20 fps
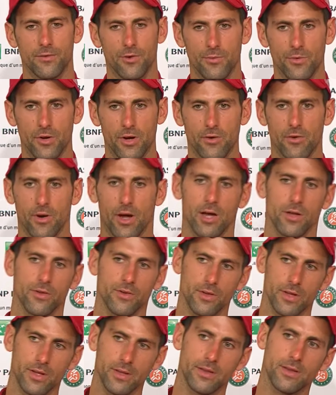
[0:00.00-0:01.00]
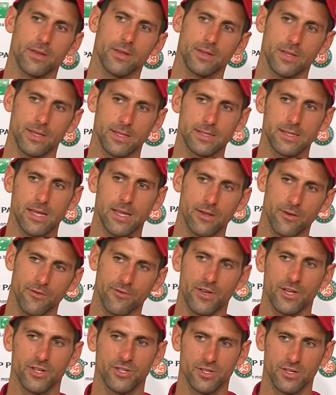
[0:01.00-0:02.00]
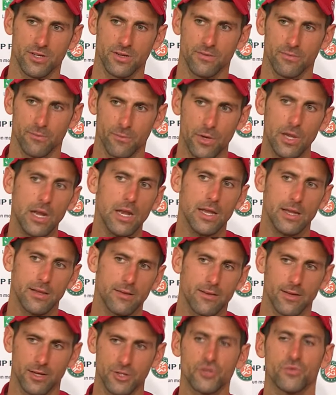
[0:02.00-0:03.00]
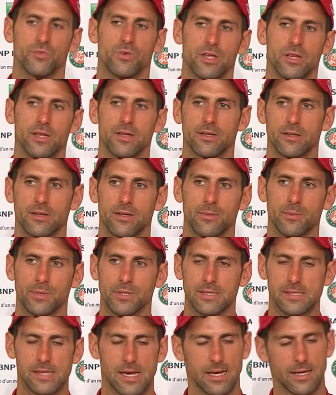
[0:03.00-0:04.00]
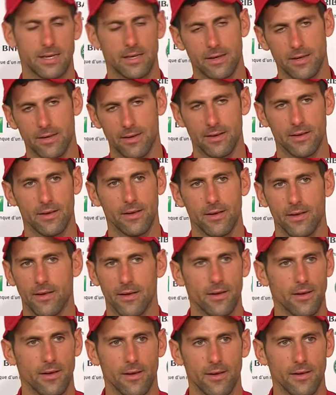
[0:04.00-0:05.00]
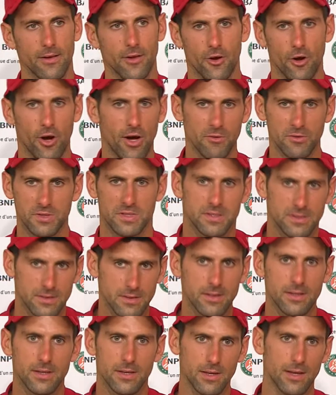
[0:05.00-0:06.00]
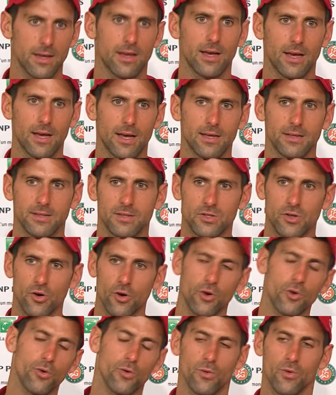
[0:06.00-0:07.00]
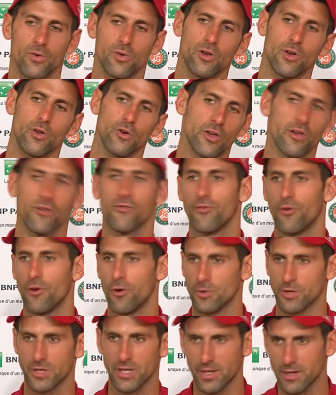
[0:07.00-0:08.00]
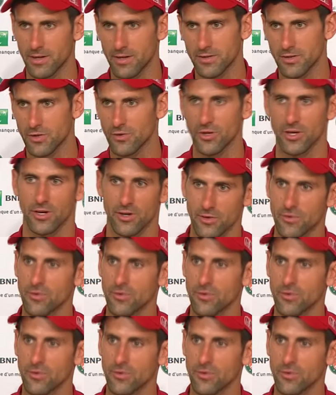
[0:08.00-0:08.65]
the crowd, and that standing ovation really touched me deep inside. And you know, I was so looking forward and so eager